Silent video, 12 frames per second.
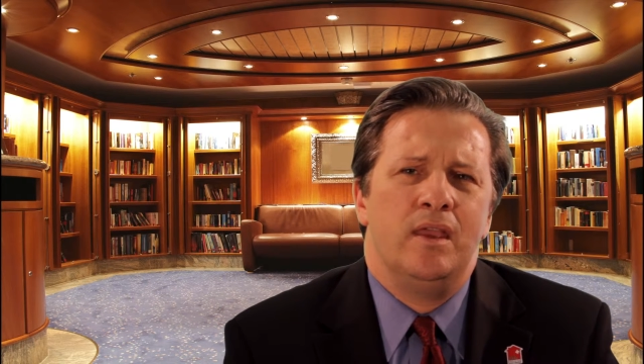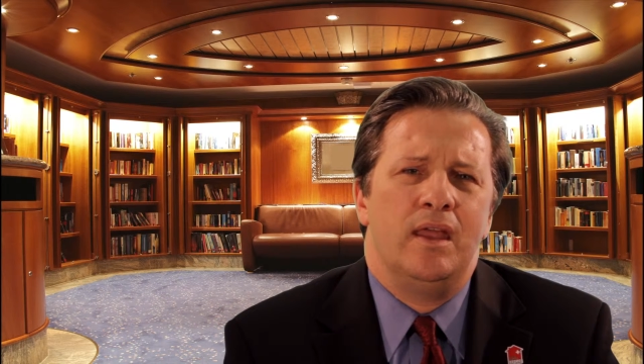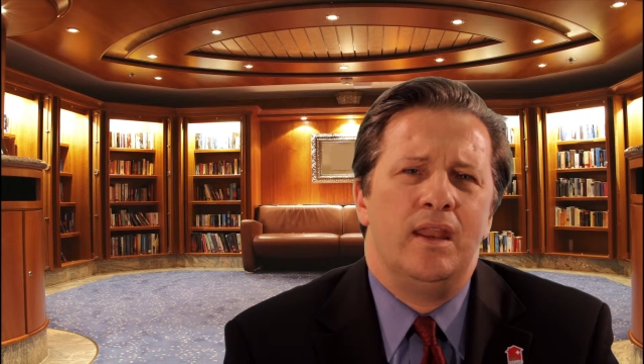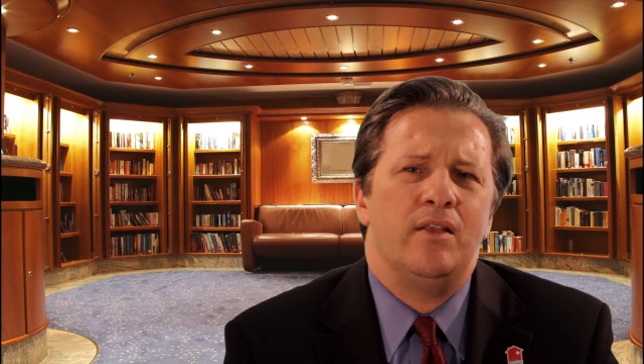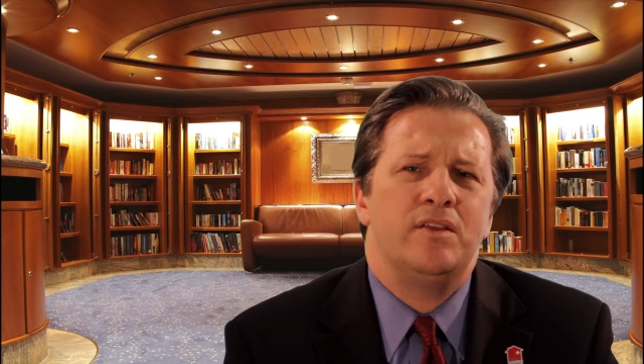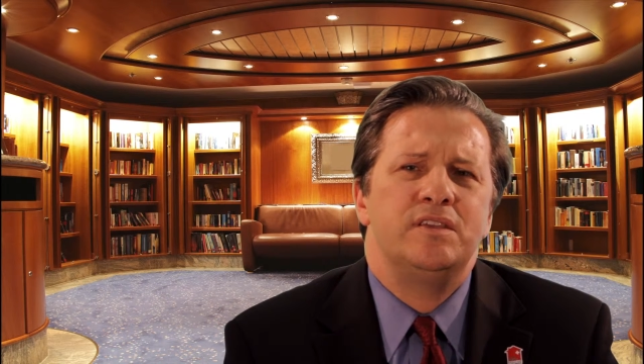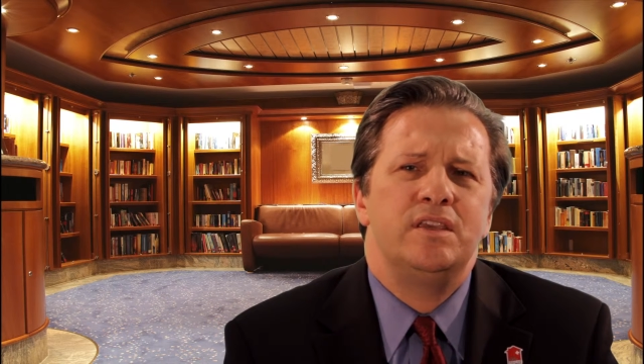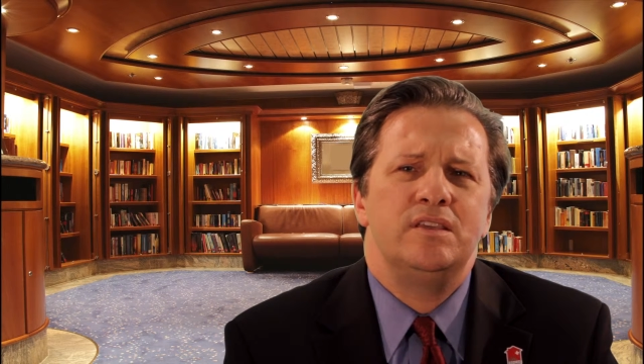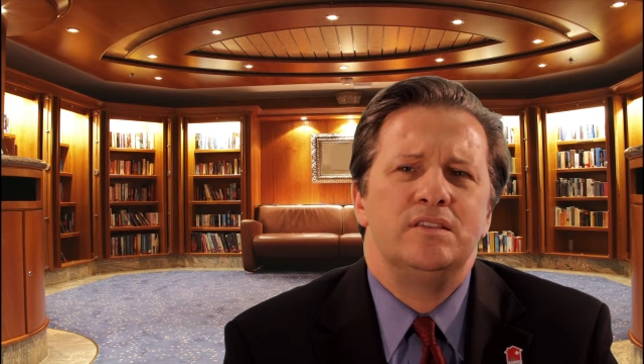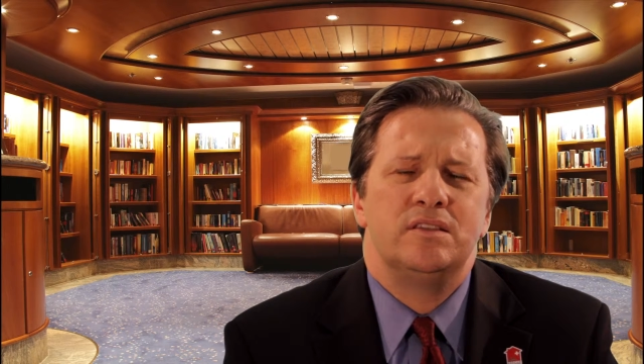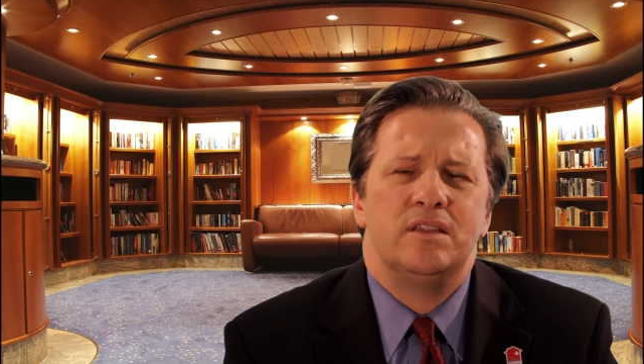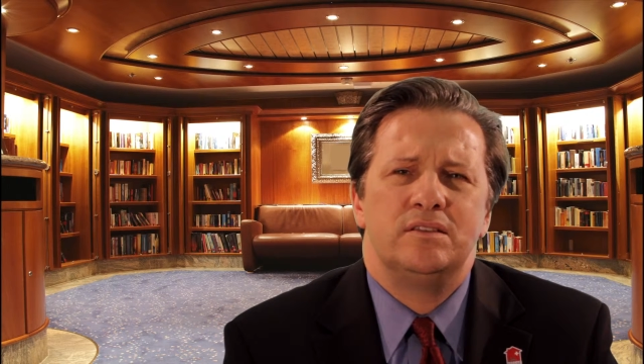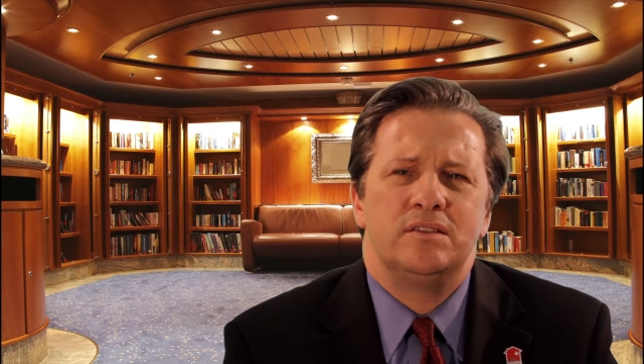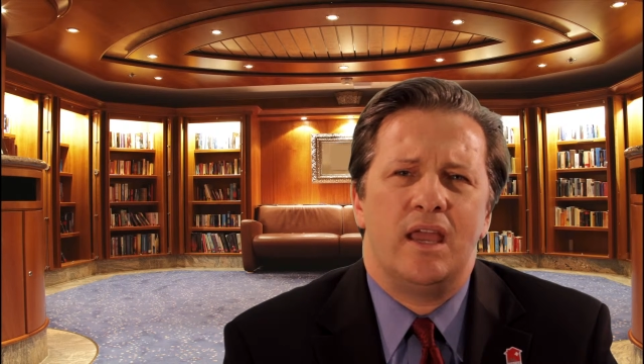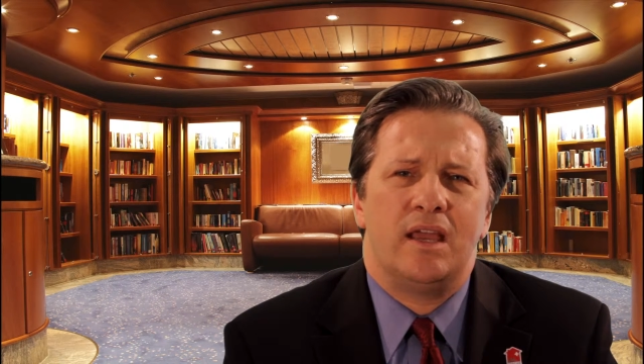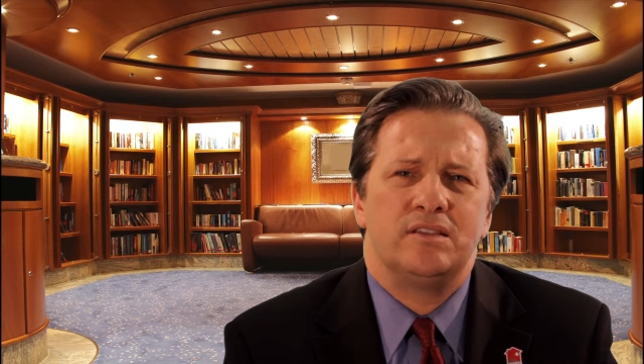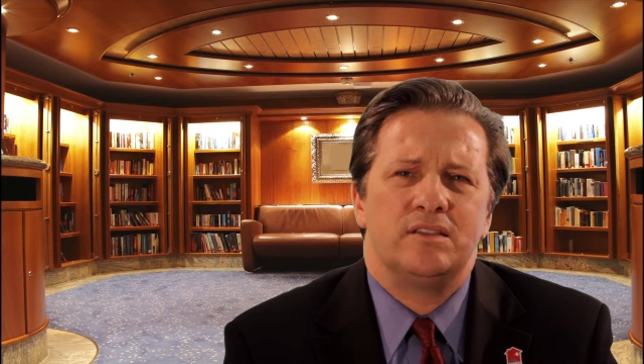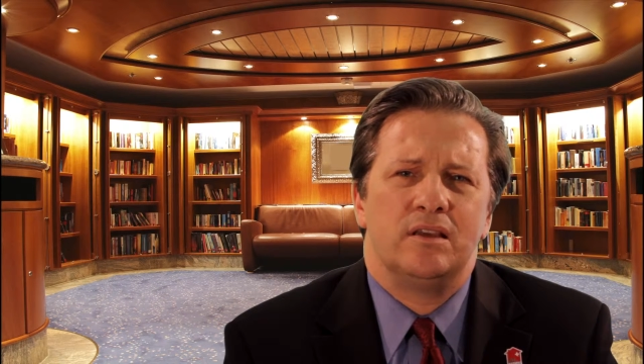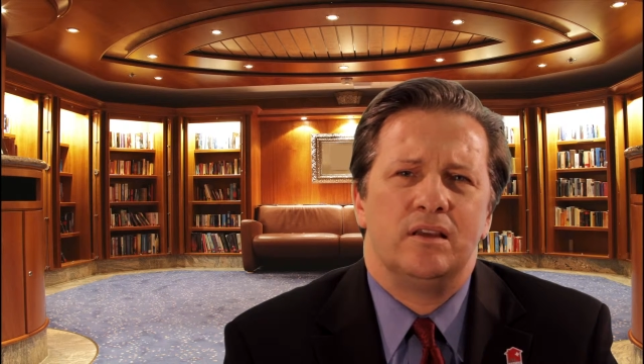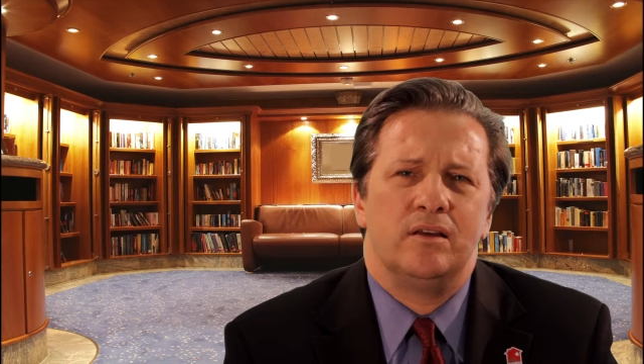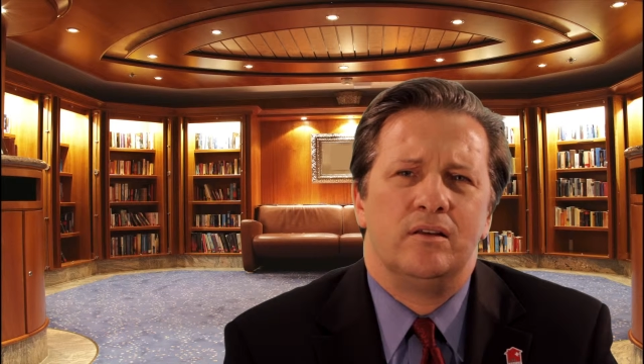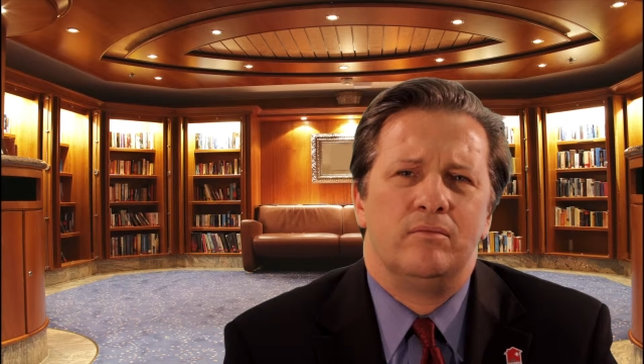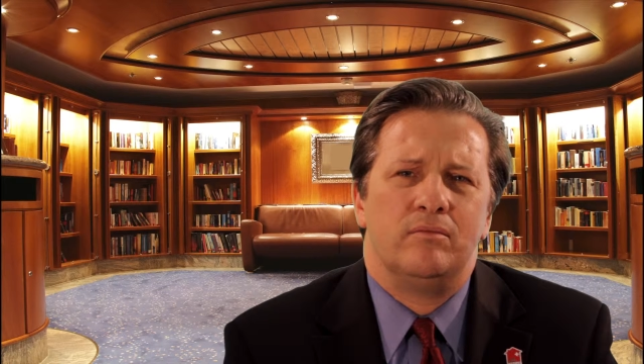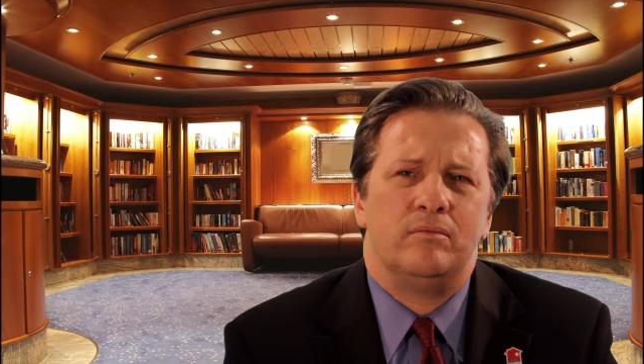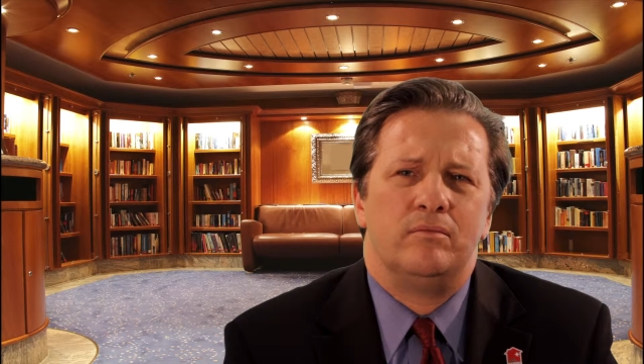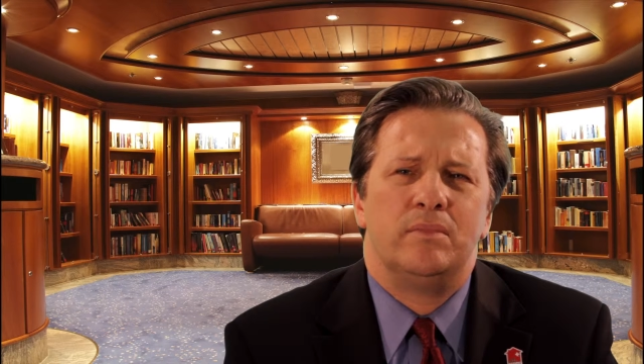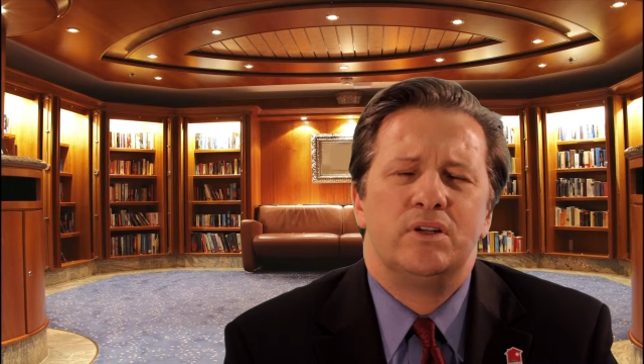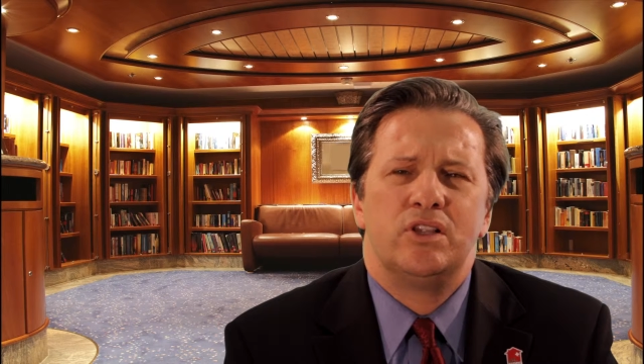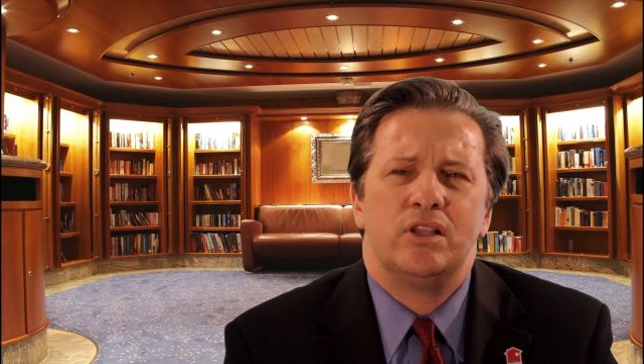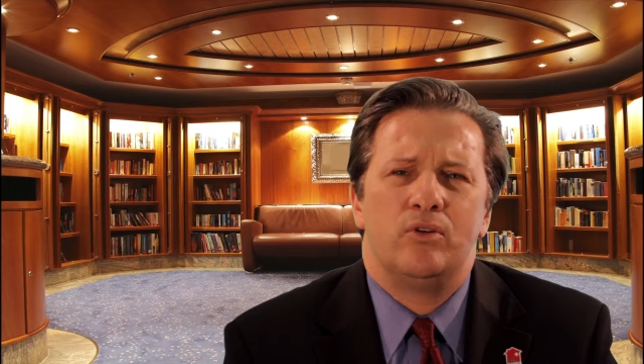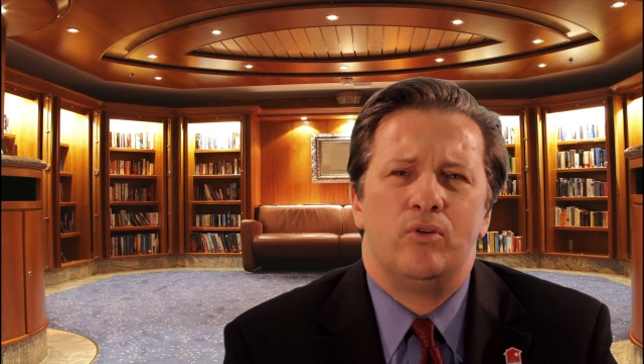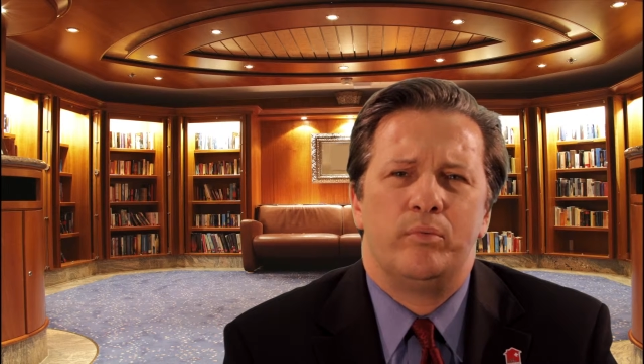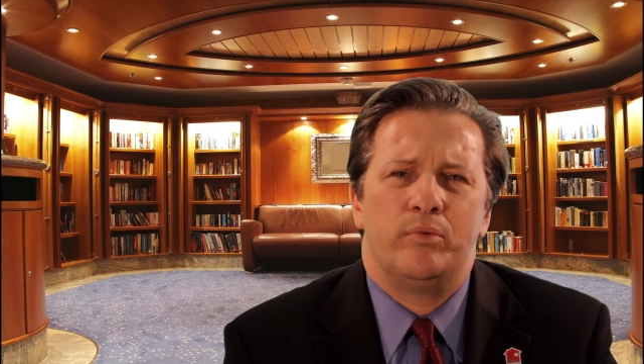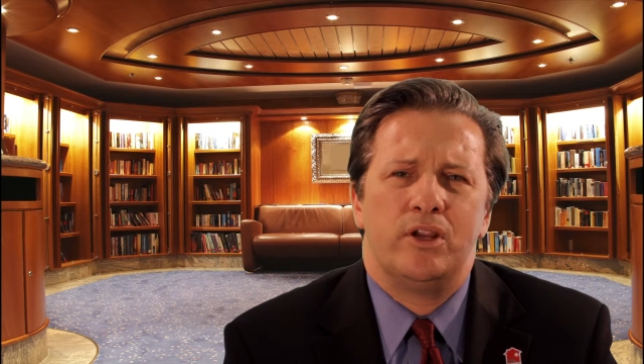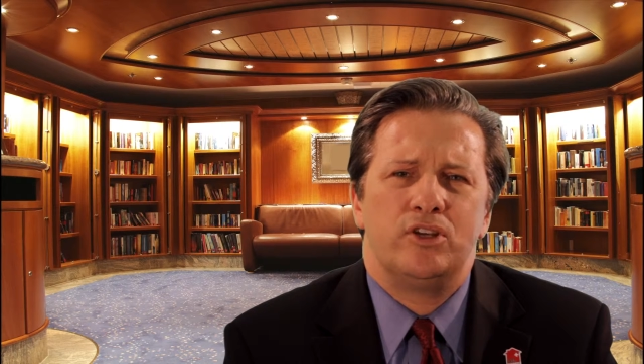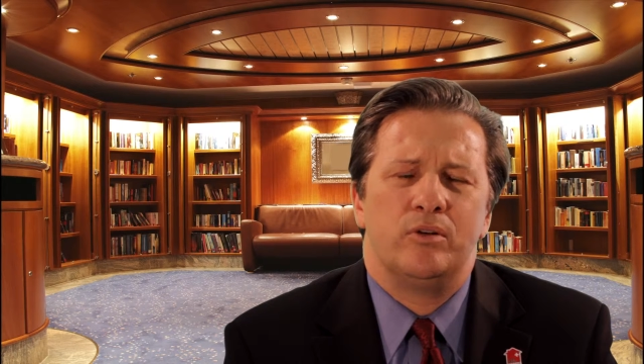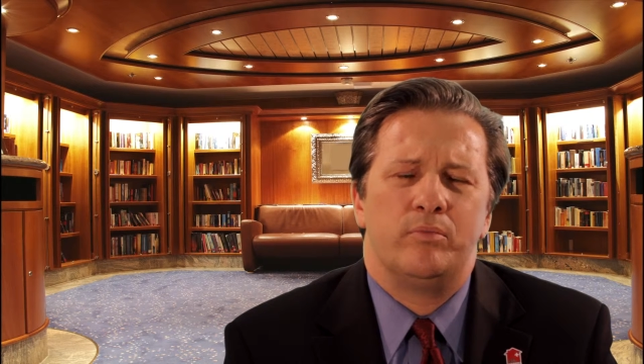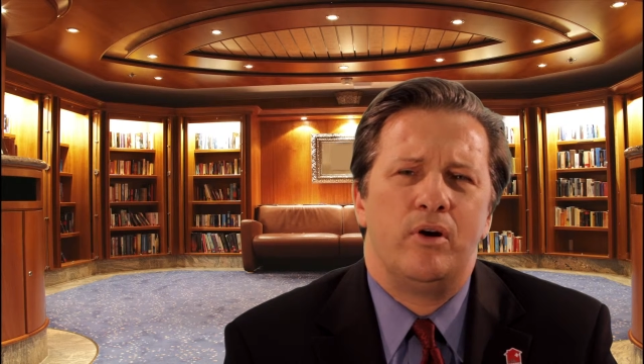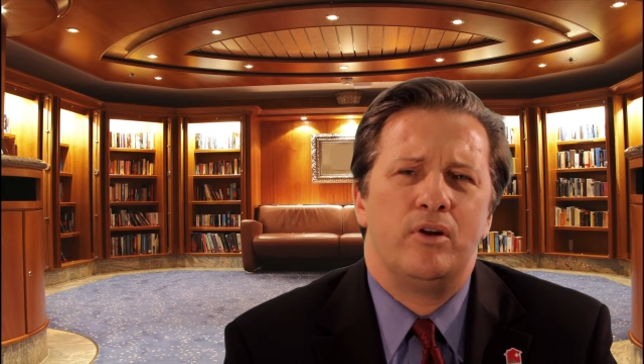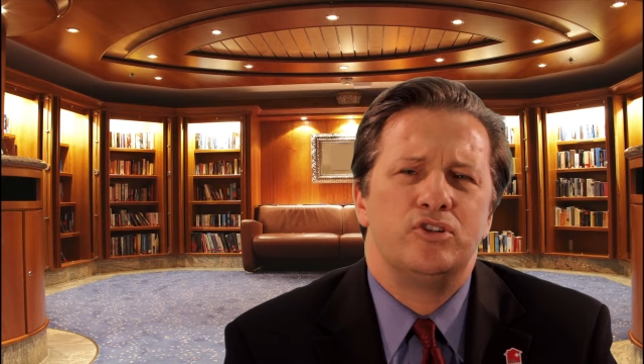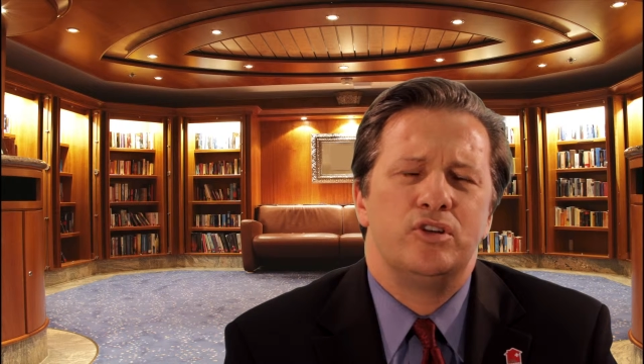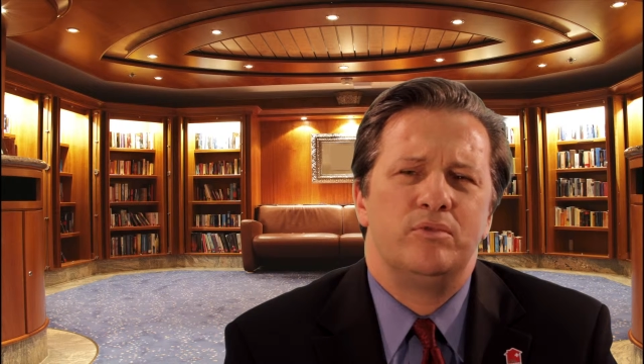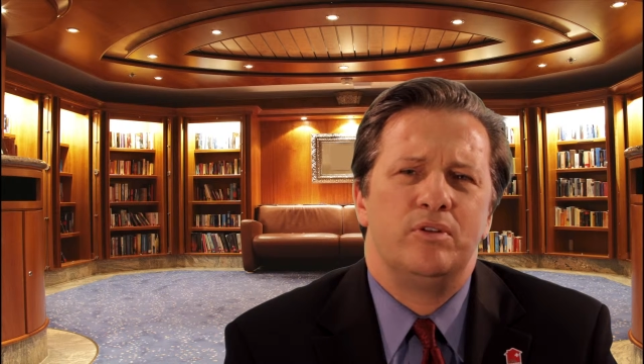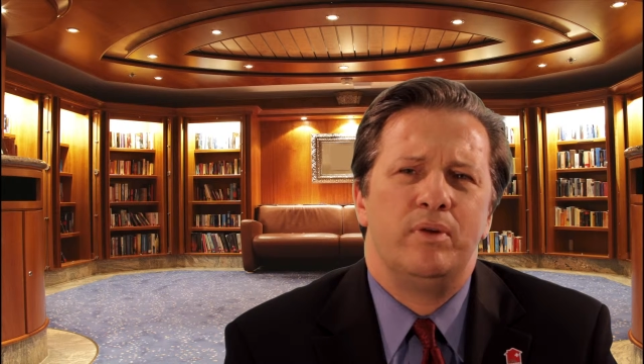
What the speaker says: An LLC is taxed much like a corporation or partnership,